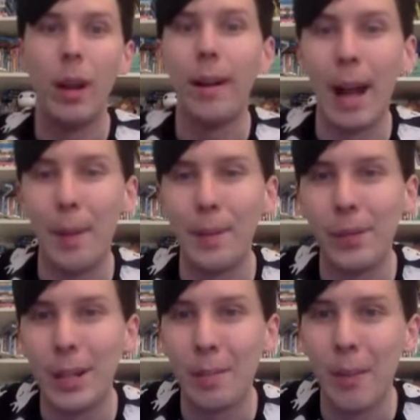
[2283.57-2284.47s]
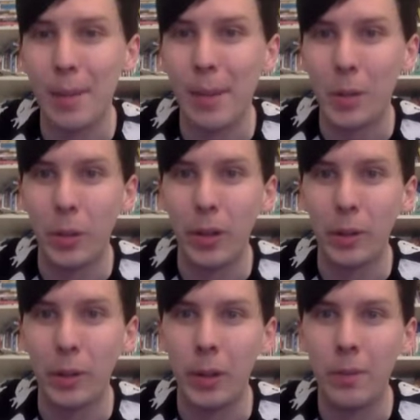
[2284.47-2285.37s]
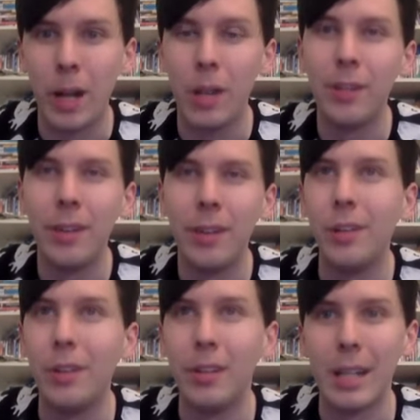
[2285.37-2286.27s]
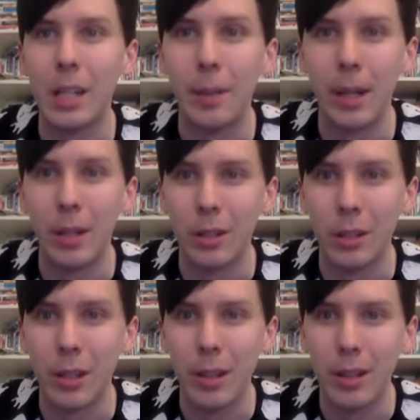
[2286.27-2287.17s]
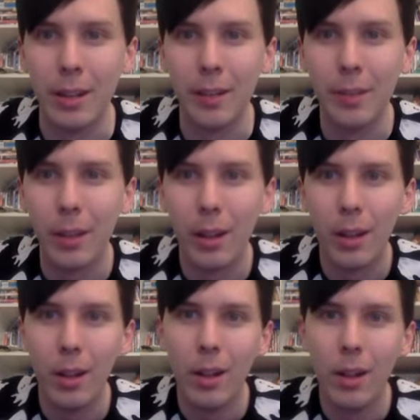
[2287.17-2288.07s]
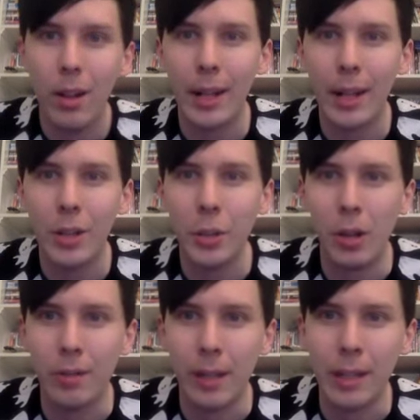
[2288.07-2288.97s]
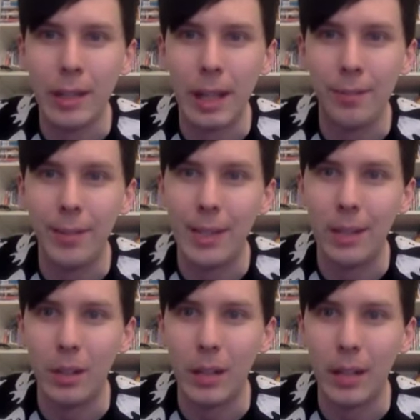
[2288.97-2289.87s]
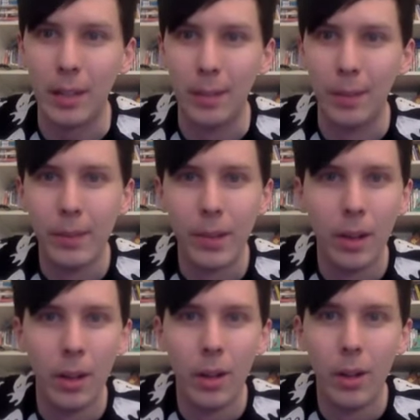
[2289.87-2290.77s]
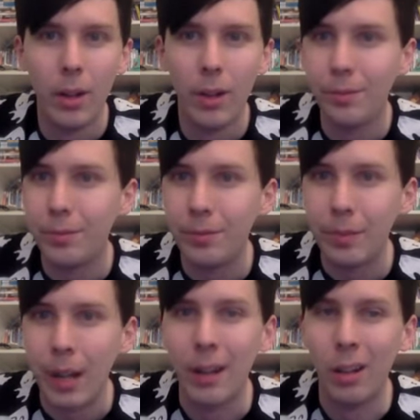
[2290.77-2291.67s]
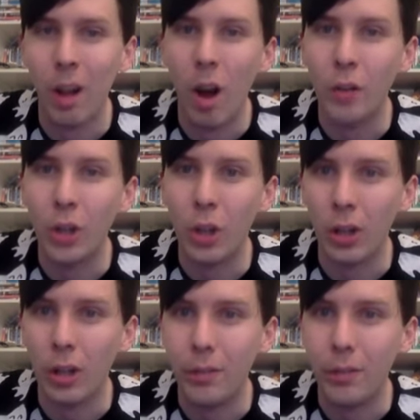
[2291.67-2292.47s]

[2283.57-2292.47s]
Clapped every time Mad Max won it as well. I was very enthusiastic about the Oscars last night. I had 2 coffees and a fizzy cocktail. And a lot of chocolate.